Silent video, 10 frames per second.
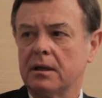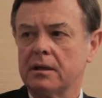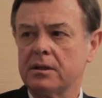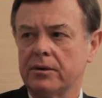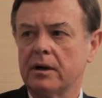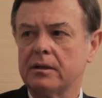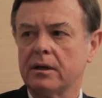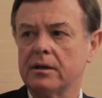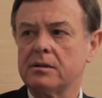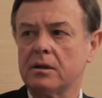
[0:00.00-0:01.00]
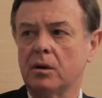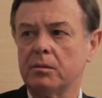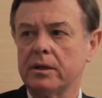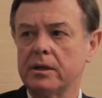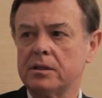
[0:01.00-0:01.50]
So I think it is a
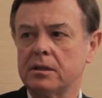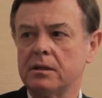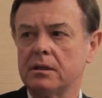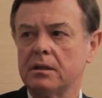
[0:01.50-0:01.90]
combination.